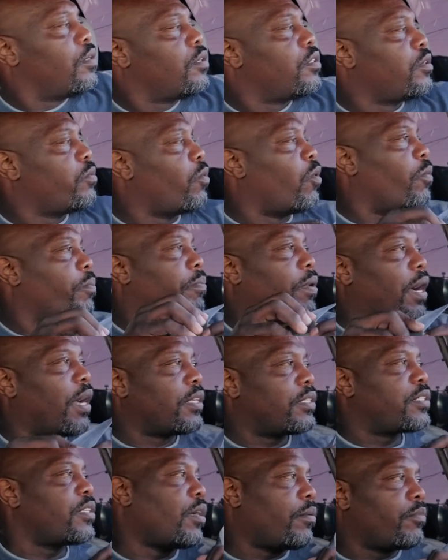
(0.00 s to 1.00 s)
She won't
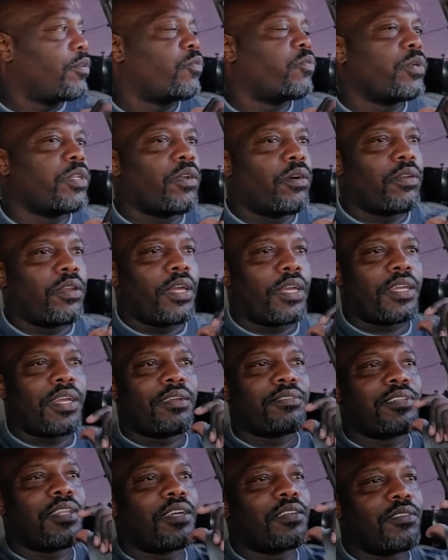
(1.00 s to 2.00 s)
buy something if we don't like it.
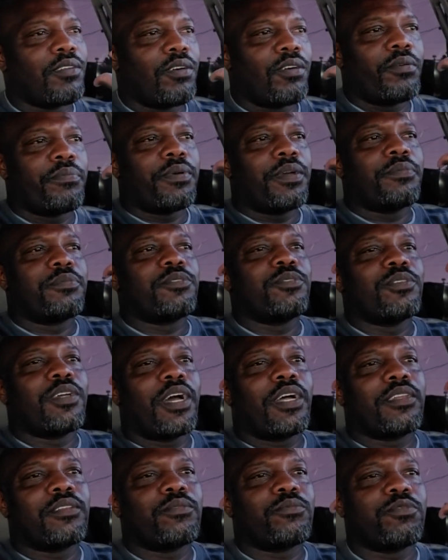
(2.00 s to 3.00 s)
I was like, no, baby, you
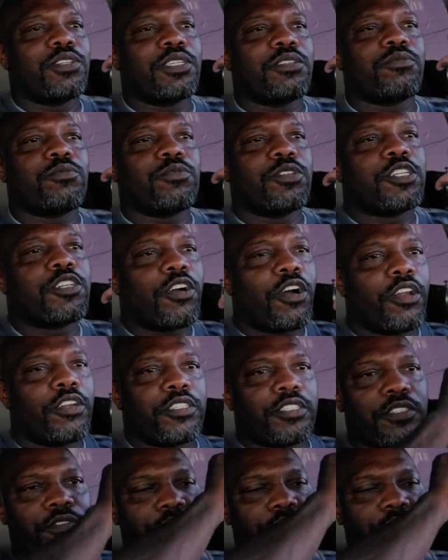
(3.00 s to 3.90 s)
got to be, regardless